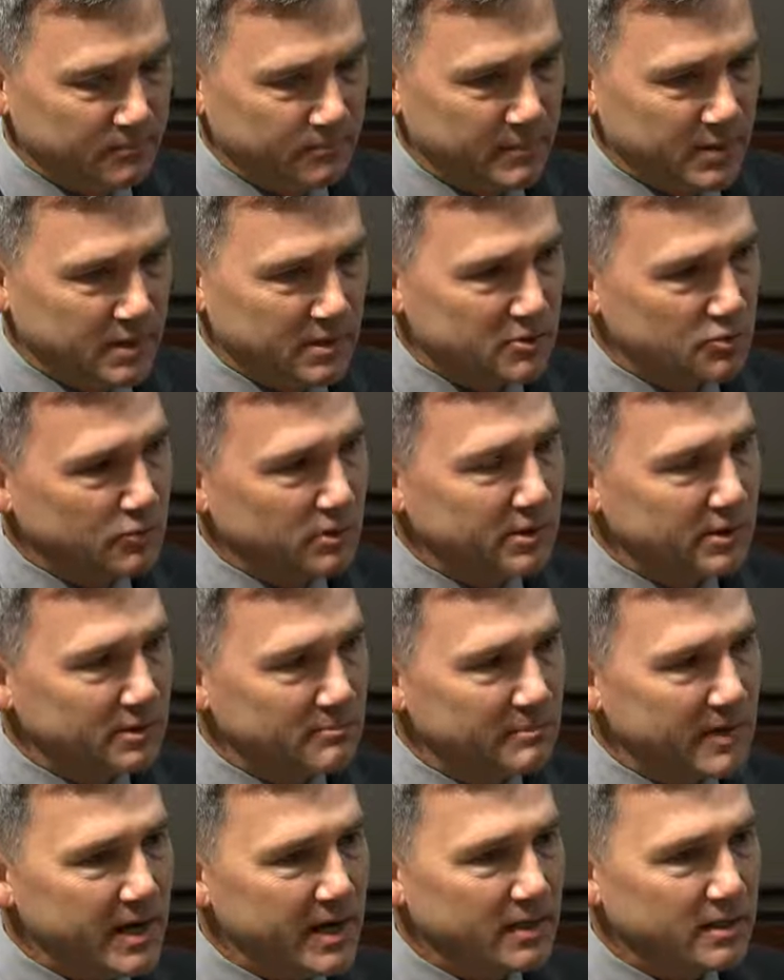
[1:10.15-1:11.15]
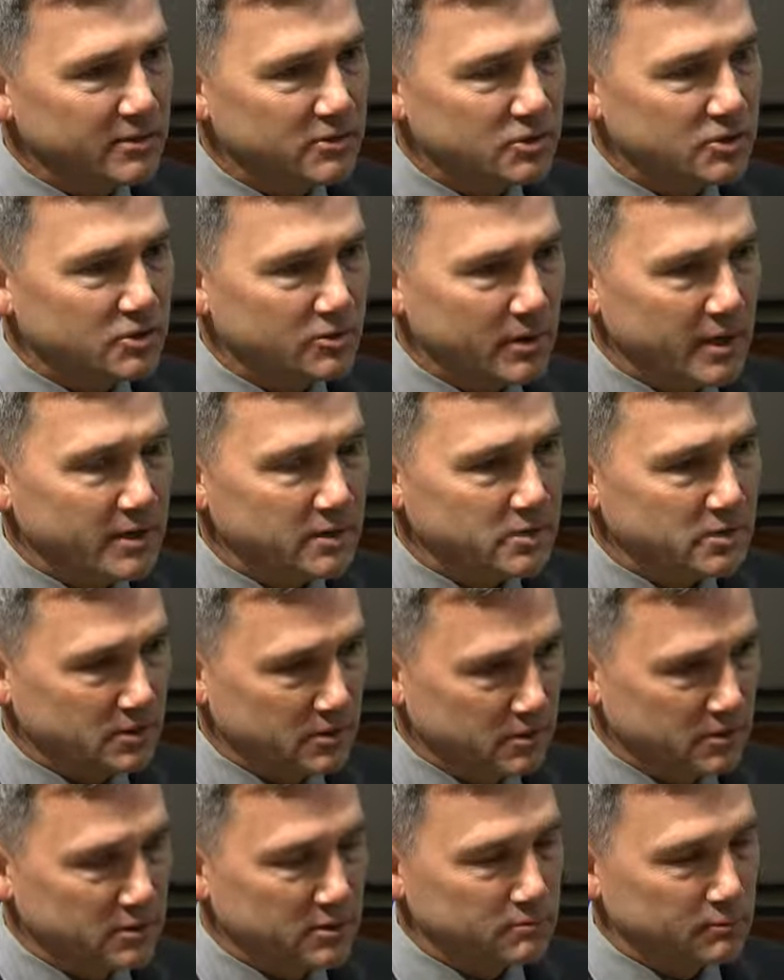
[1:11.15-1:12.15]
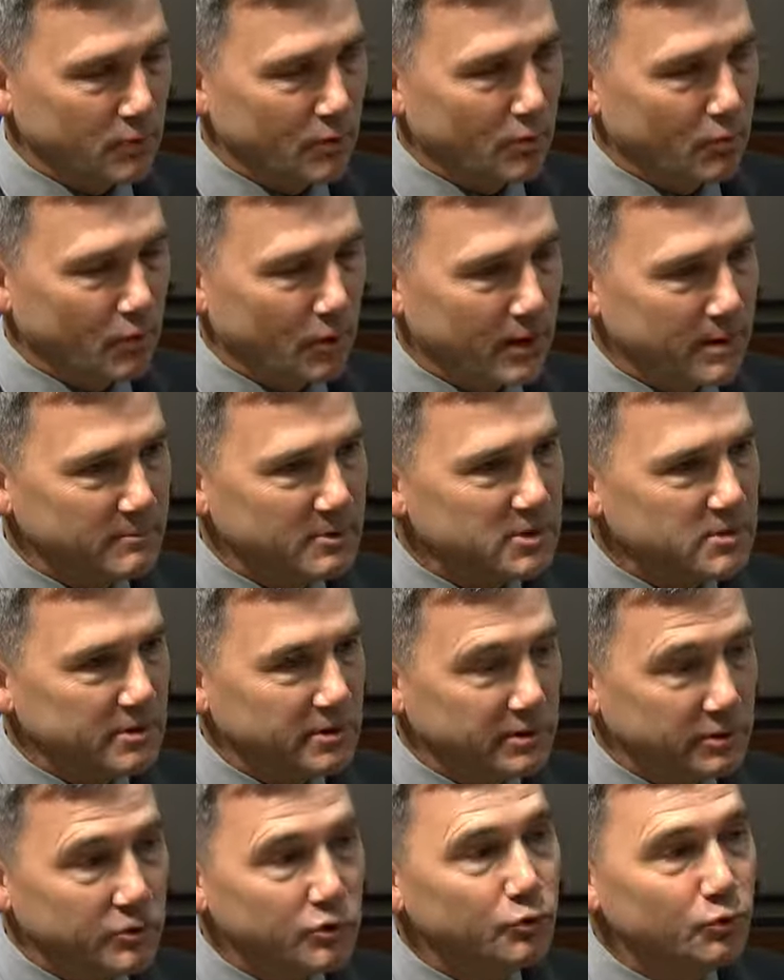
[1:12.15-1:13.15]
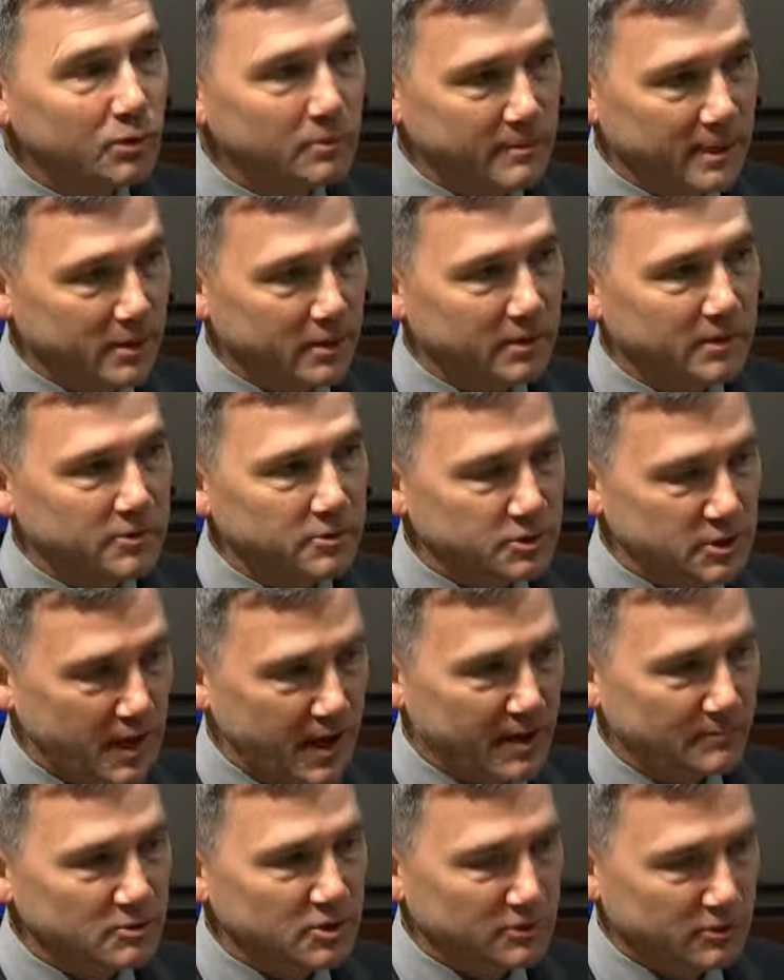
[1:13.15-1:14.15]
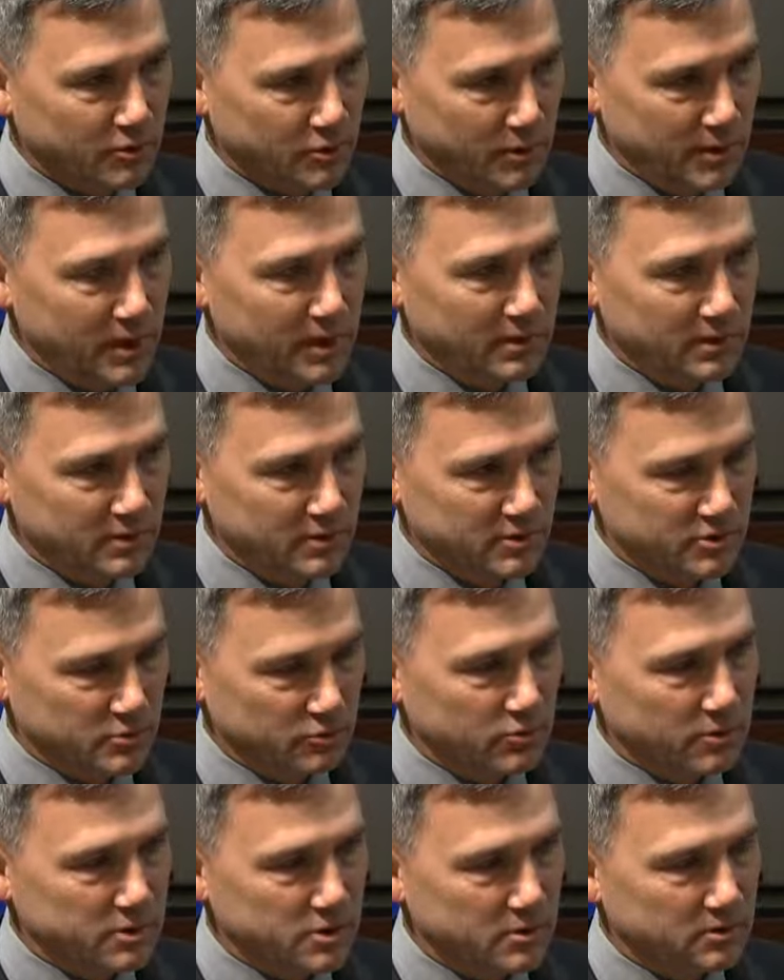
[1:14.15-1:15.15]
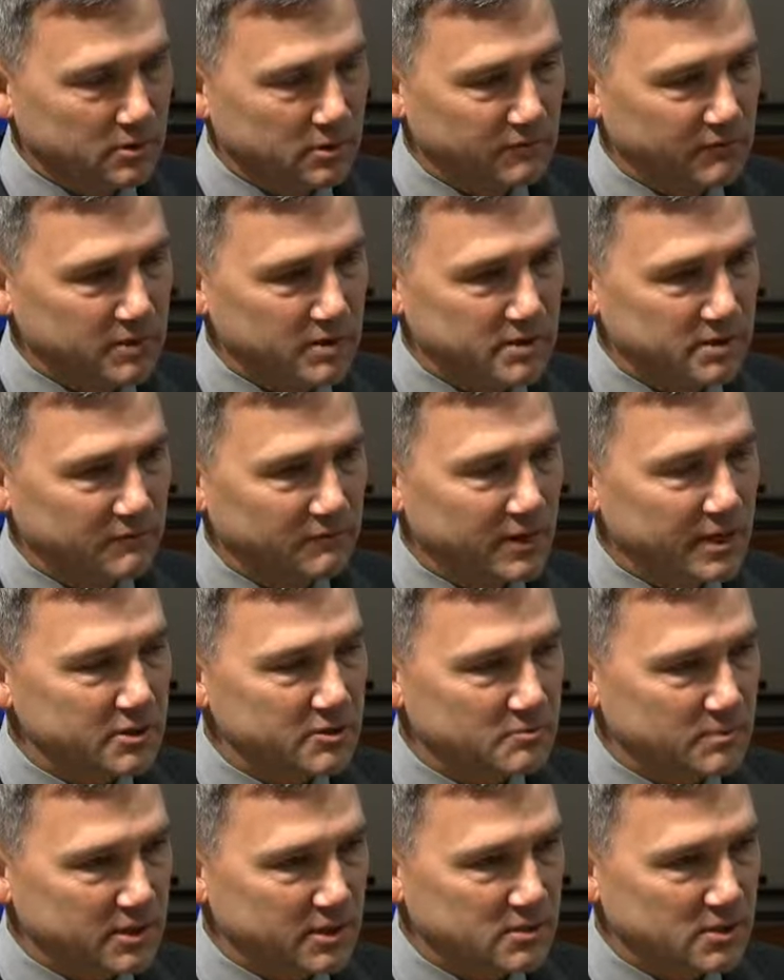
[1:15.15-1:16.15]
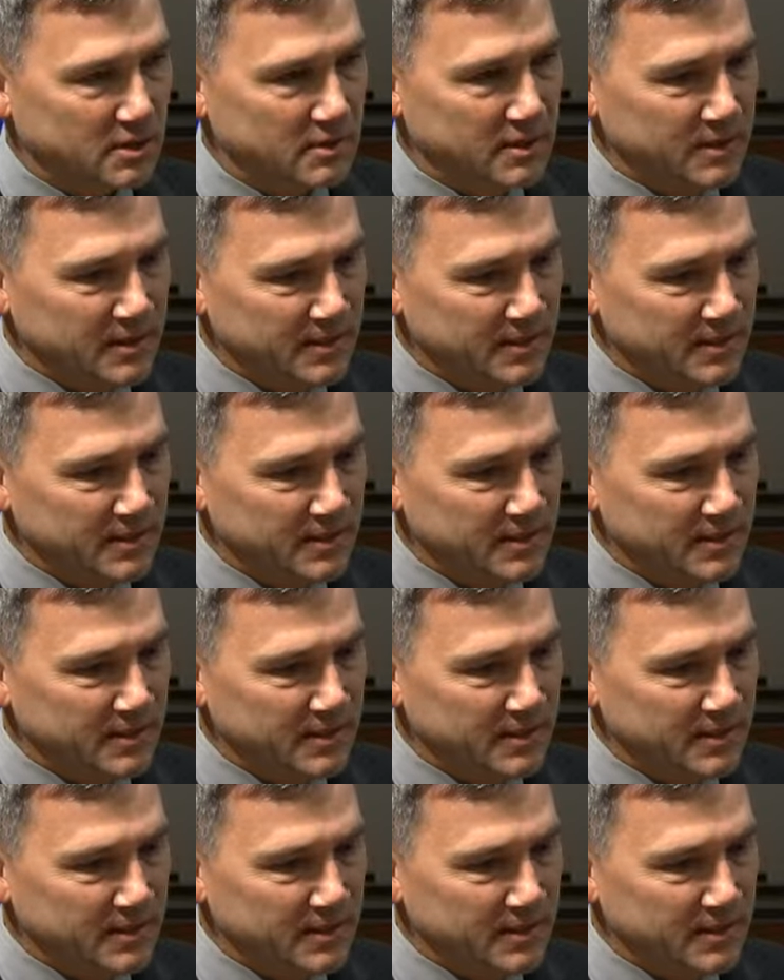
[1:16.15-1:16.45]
because one of the main constraints under this program is that new American jobs are created as a result of these investments.